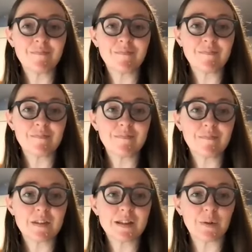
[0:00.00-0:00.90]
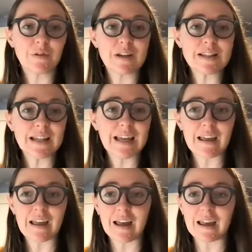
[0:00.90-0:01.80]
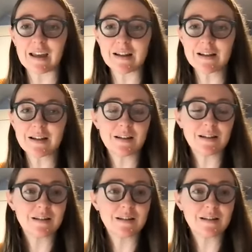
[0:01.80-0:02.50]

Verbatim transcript: you someone raising a hand? Oh,